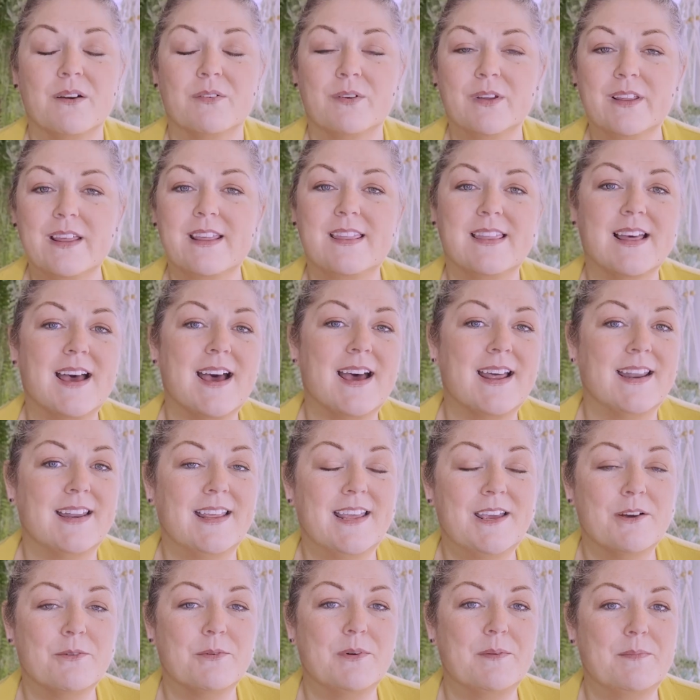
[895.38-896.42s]
Really thought
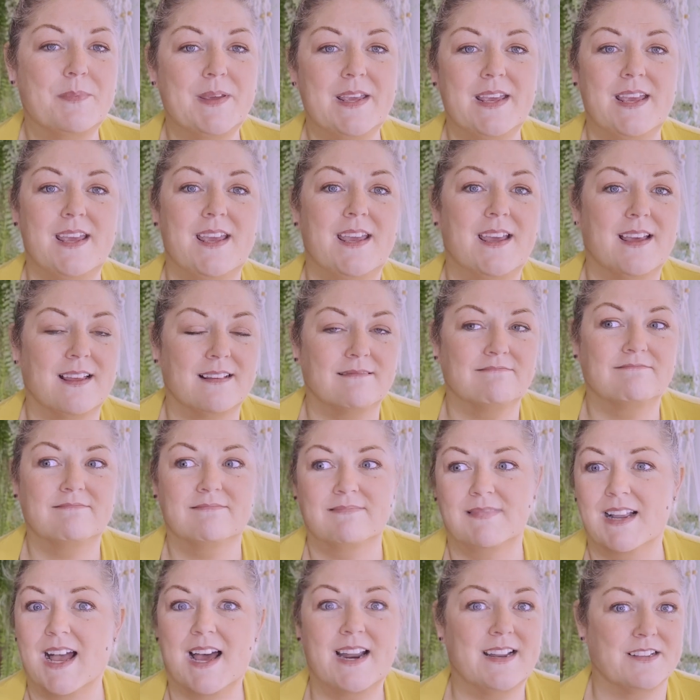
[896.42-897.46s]
it would be
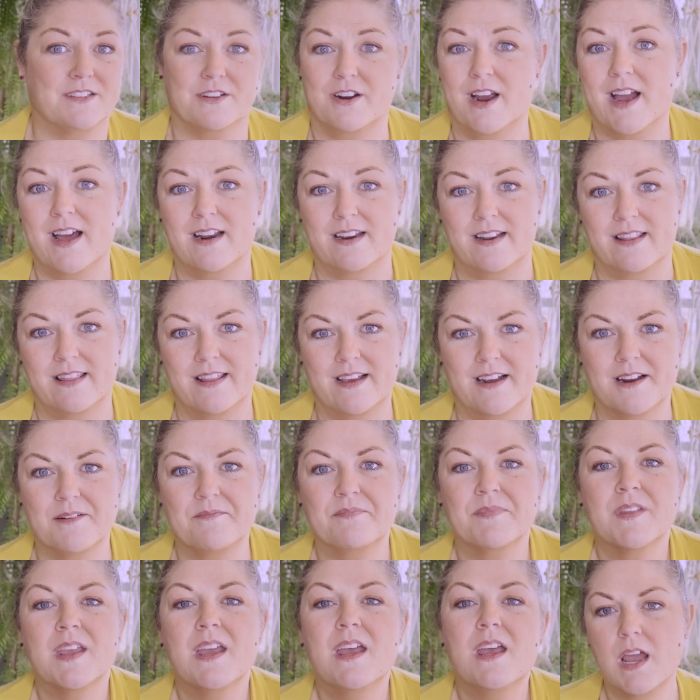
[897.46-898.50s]
not as crowded there.
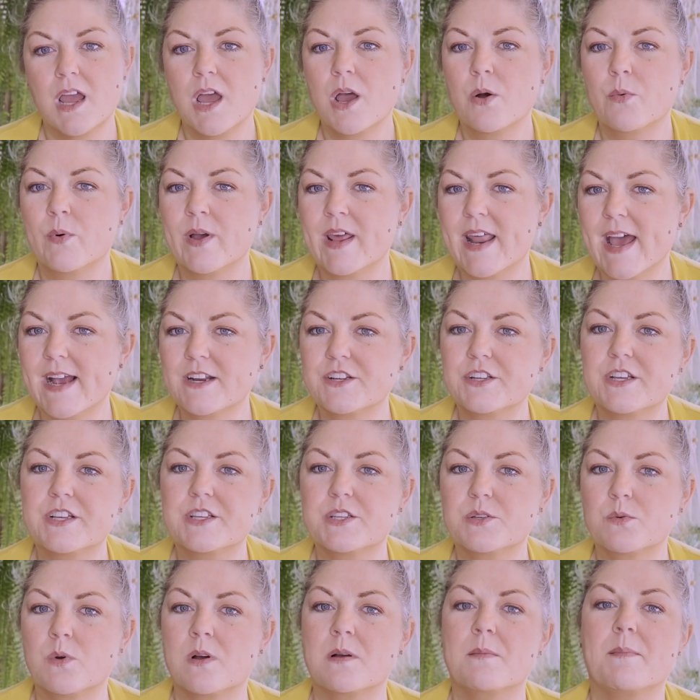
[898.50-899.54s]
We'd actually
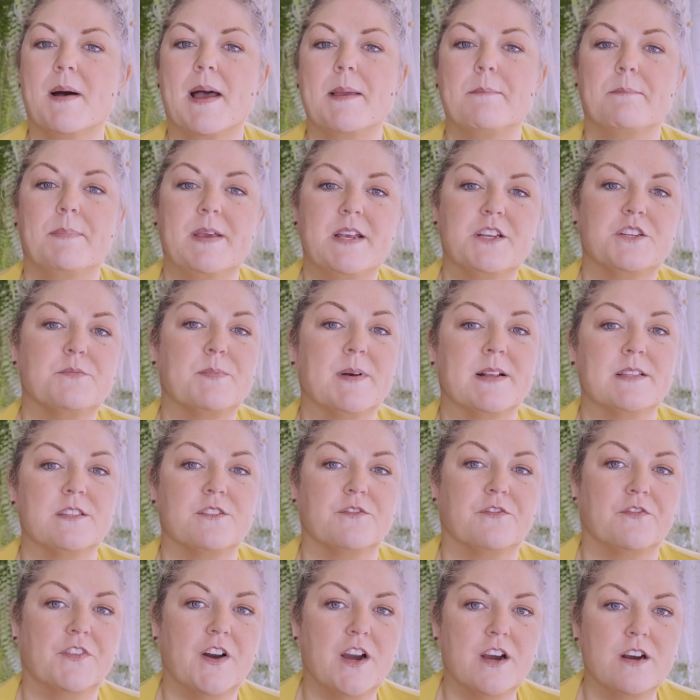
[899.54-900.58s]
swung by Beach Buns
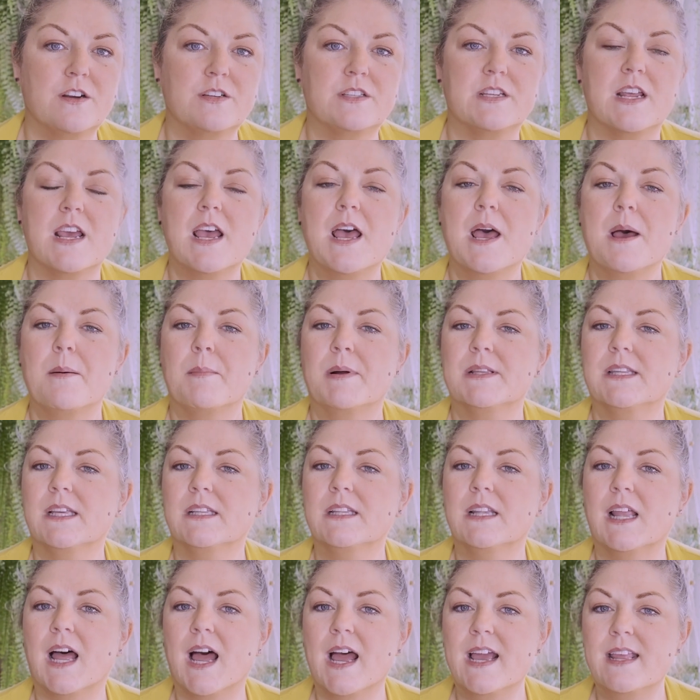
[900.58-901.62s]
first, but the
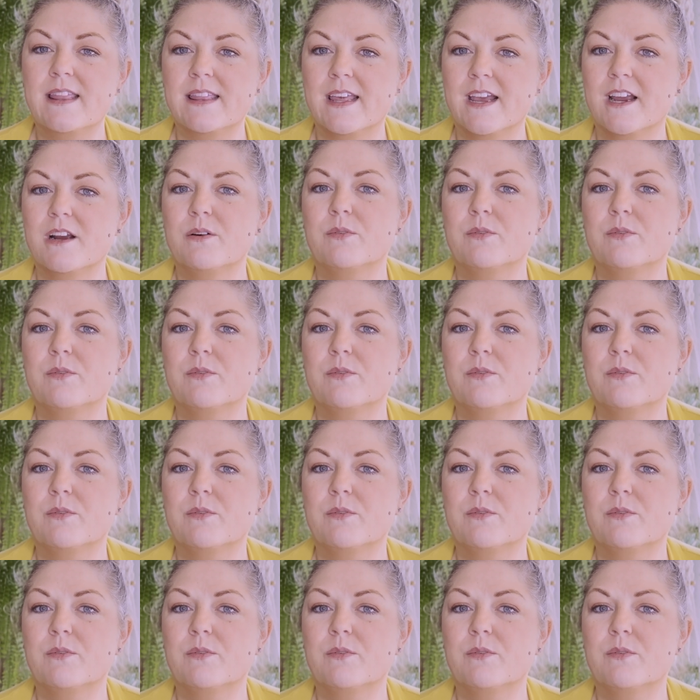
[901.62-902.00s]
line there